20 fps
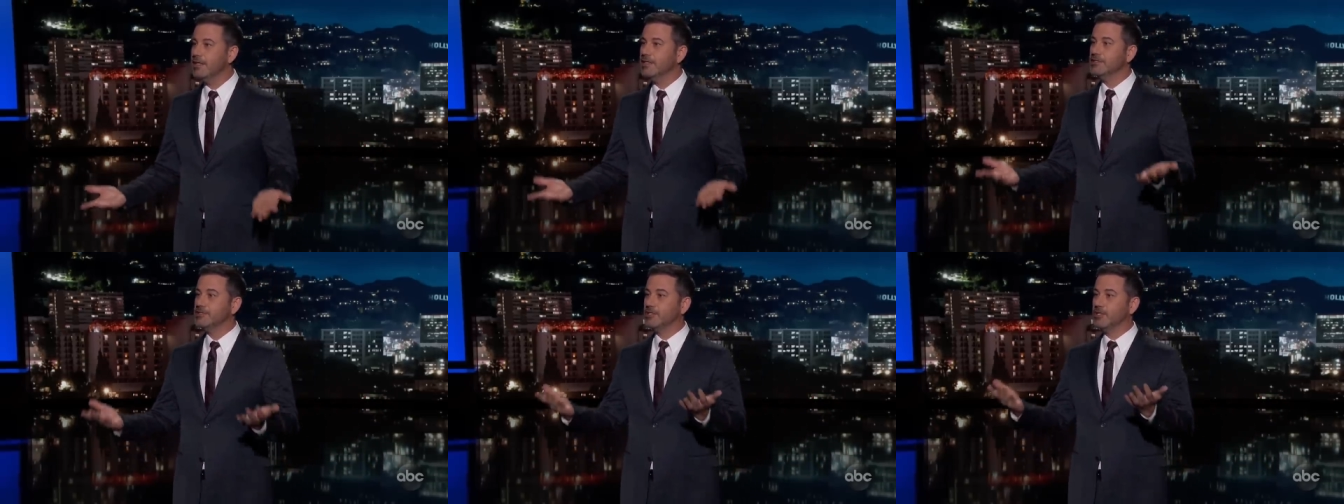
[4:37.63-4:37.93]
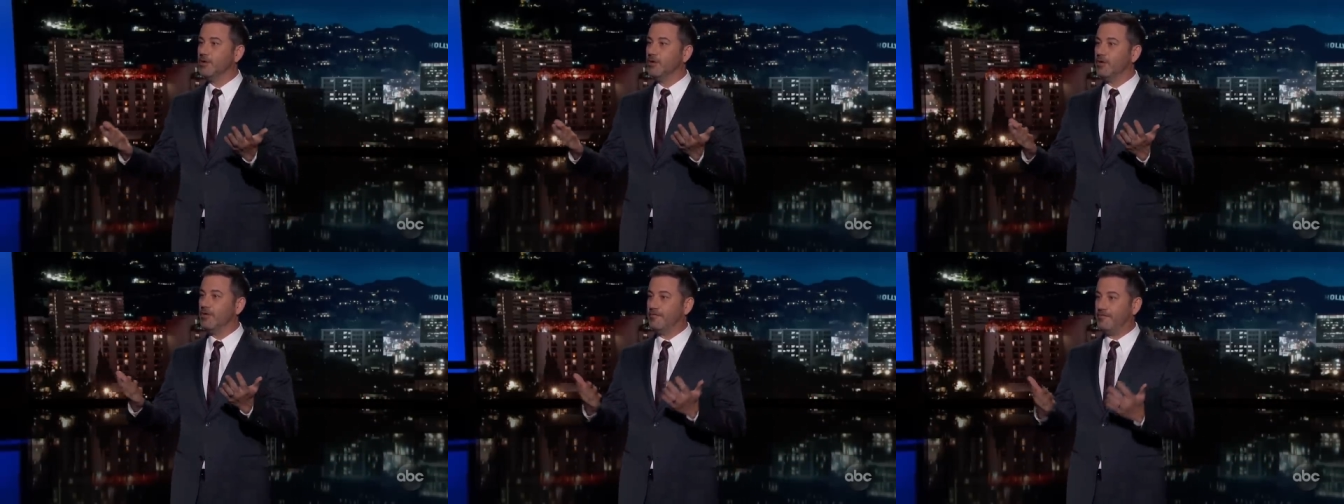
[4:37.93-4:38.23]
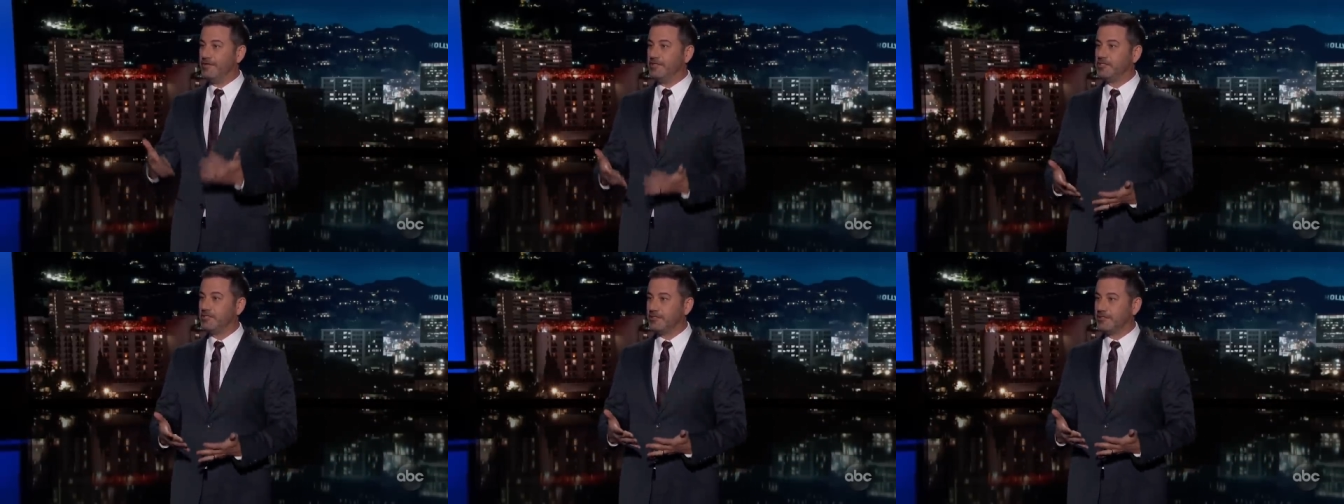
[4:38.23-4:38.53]
So
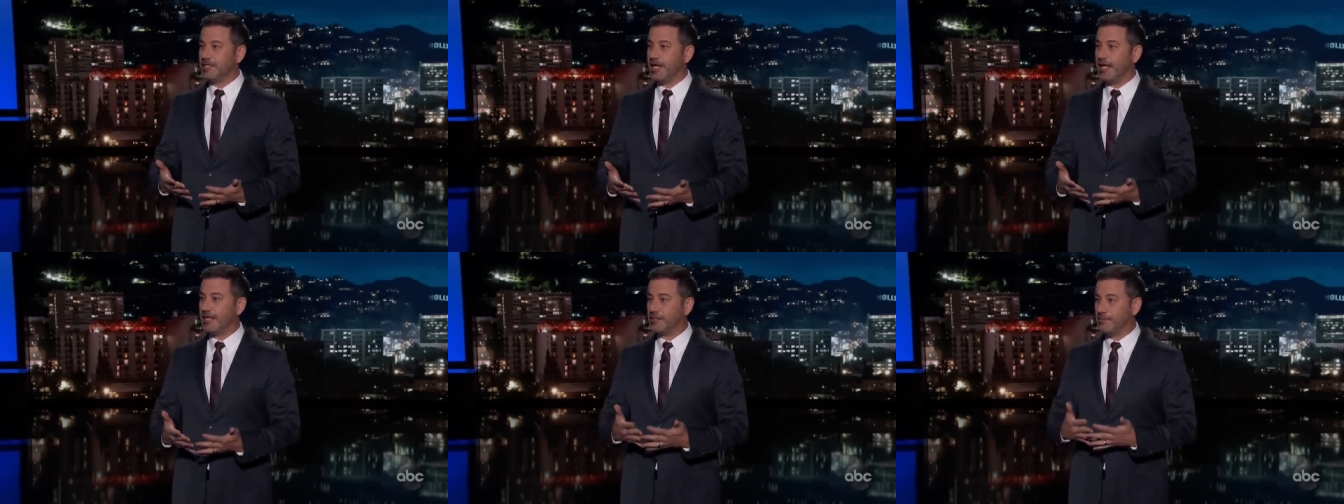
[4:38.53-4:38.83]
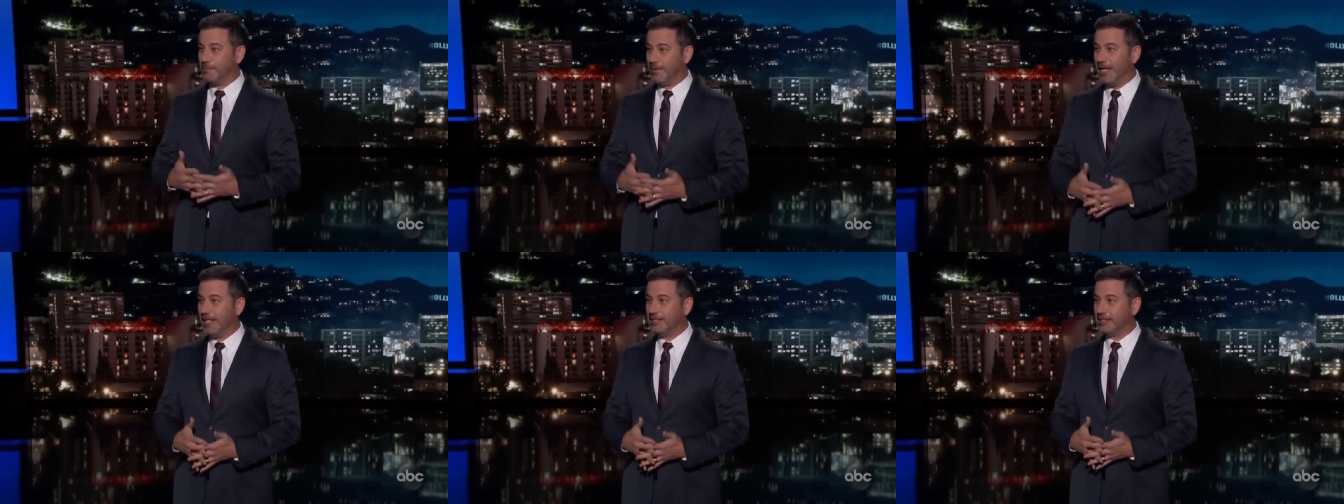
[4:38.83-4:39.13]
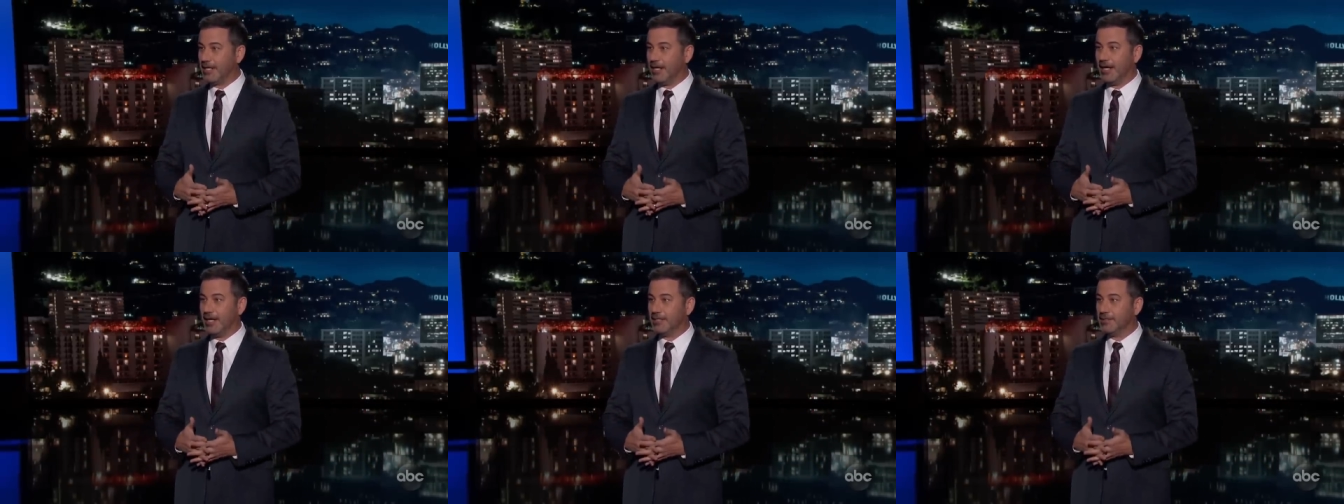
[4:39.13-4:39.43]
officials at the
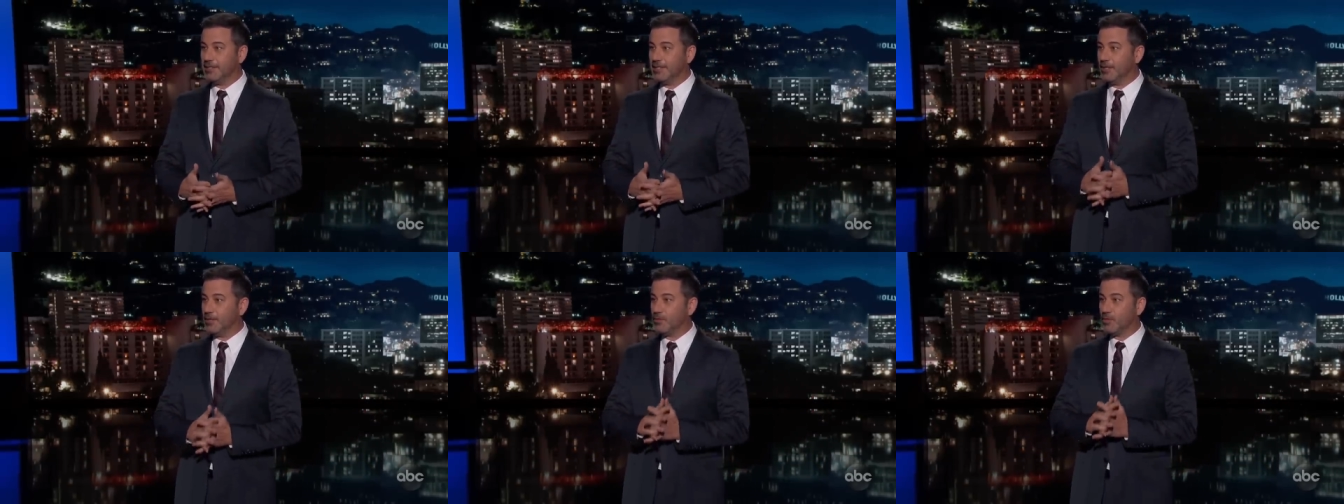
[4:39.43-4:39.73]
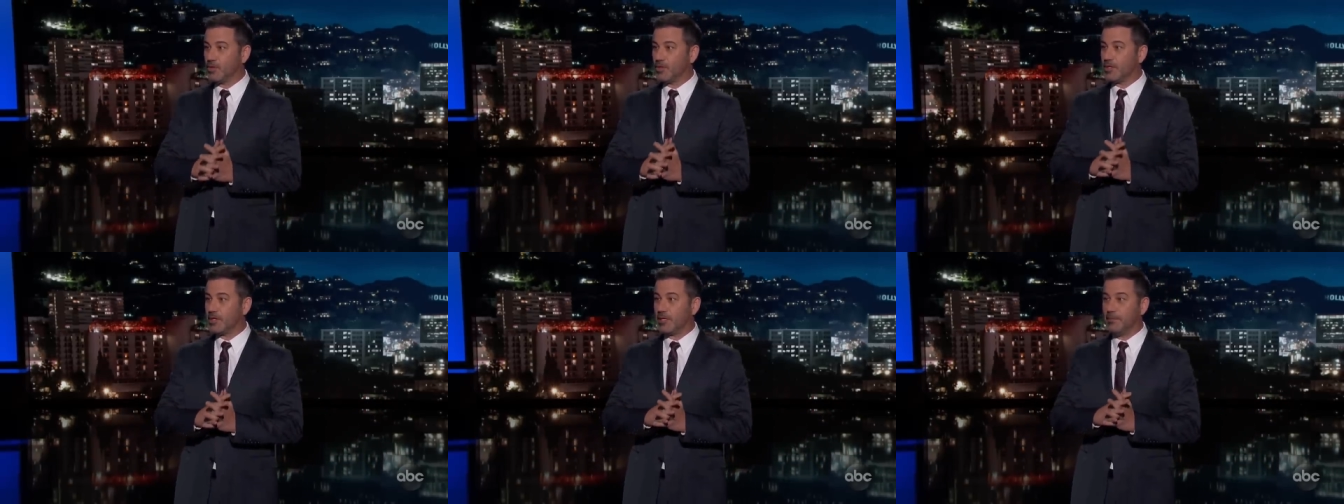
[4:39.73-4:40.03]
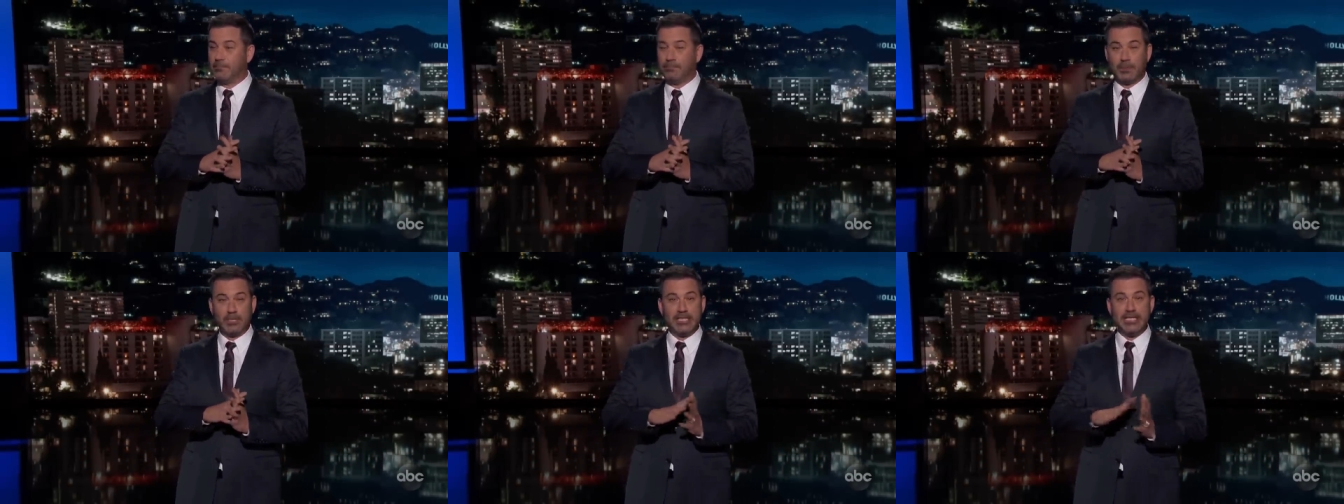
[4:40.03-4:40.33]
Pentagon were
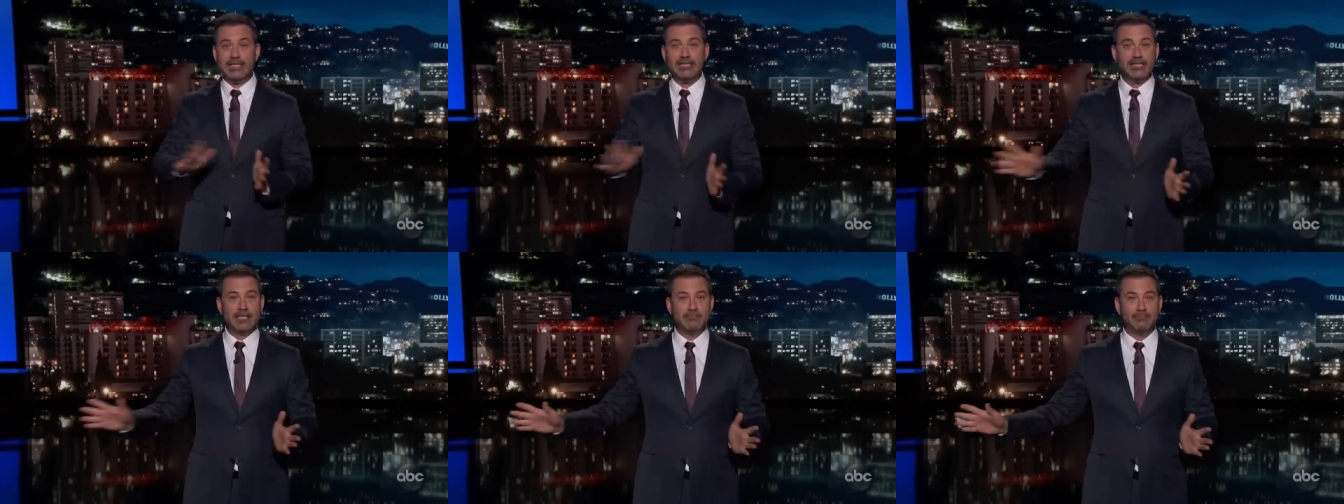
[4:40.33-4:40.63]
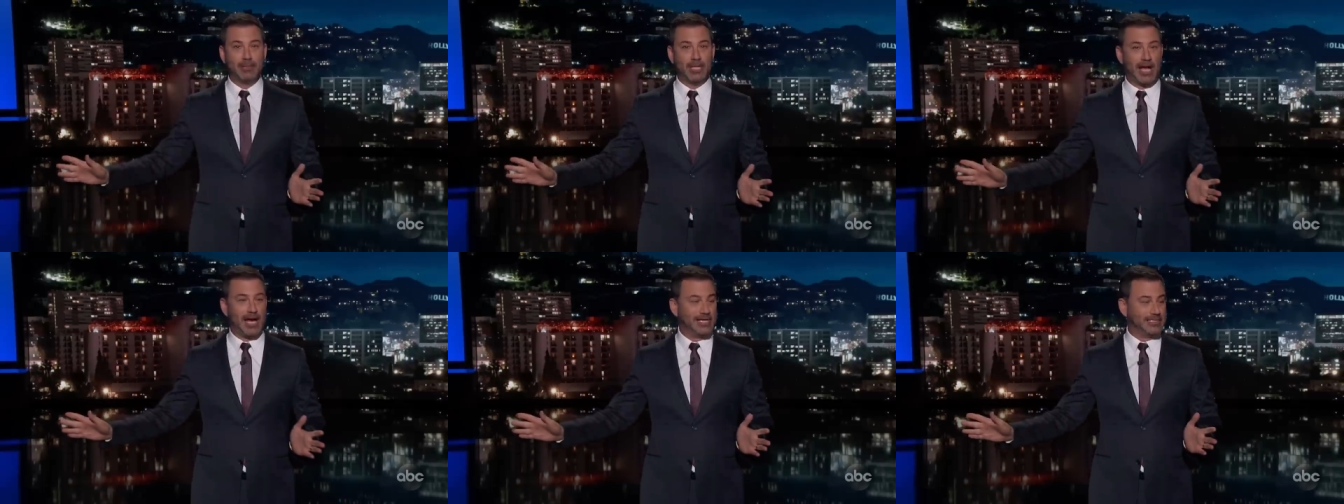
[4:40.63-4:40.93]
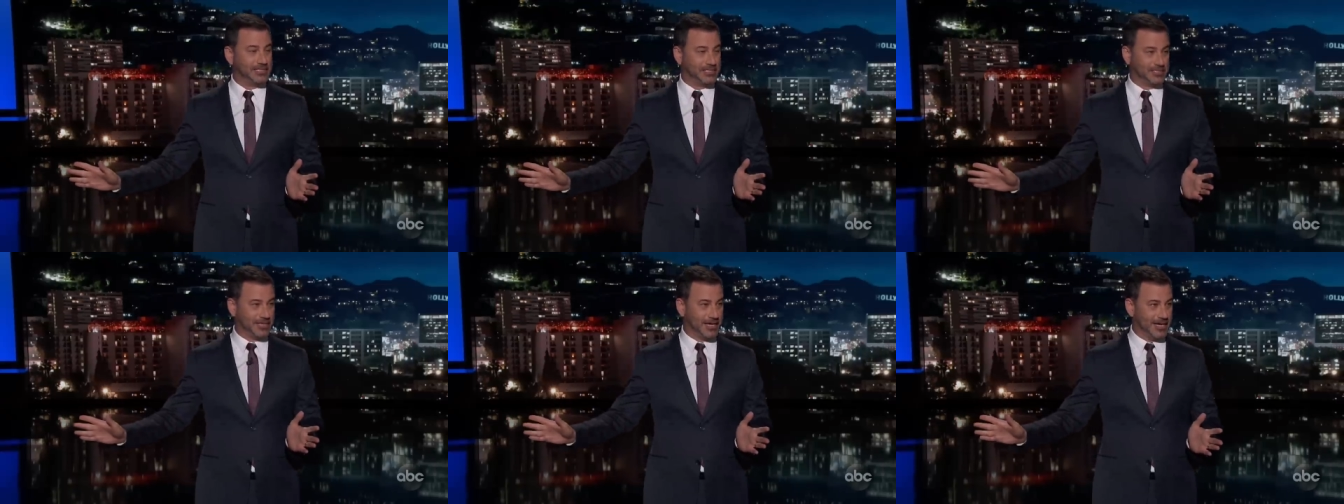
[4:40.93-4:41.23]
completely
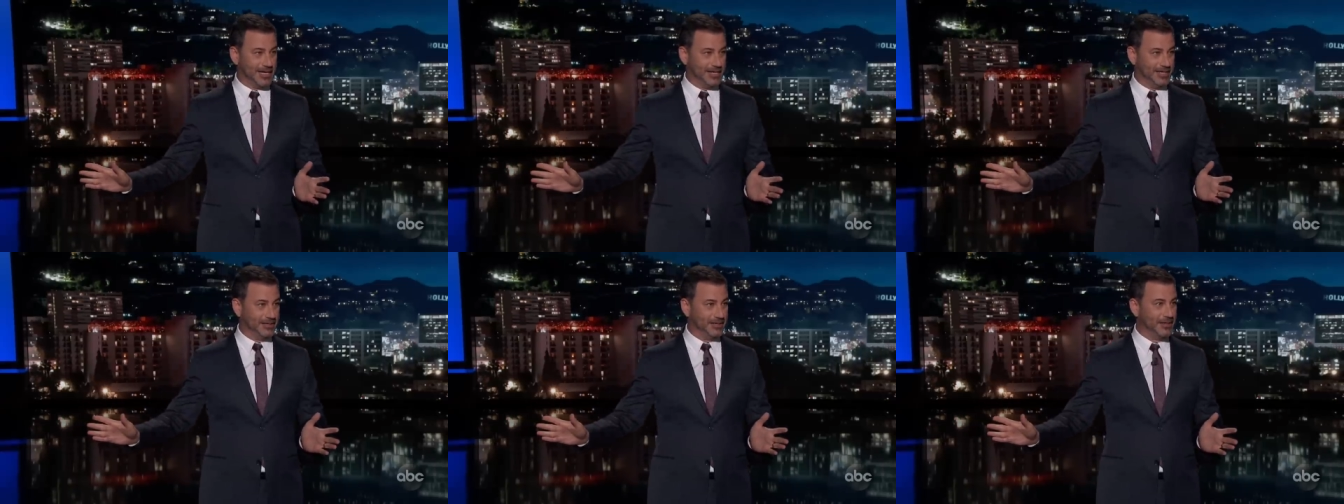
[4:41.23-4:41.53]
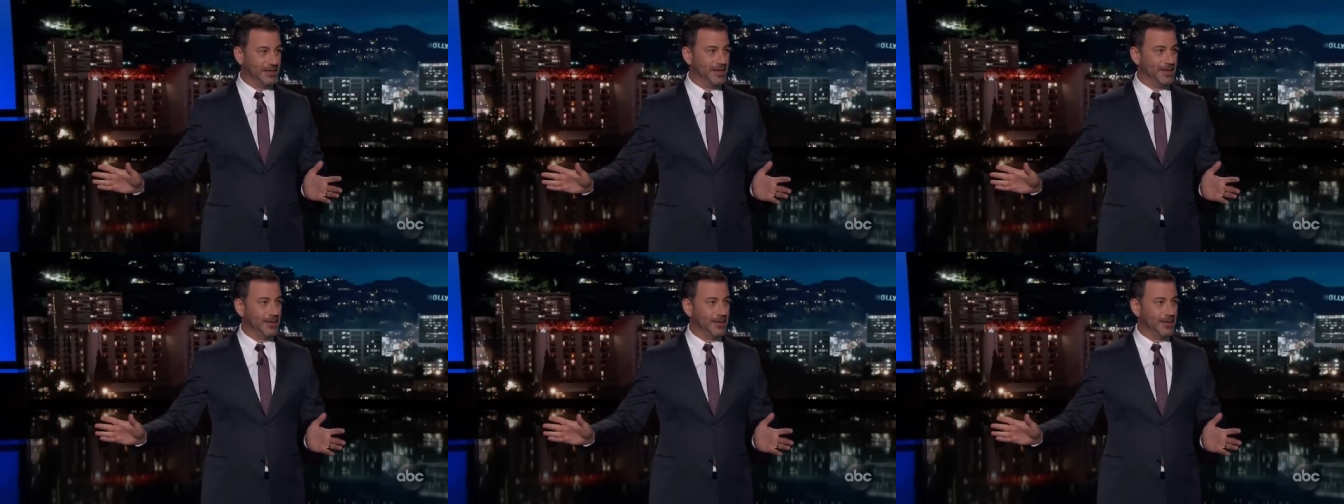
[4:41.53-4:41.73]
blindsided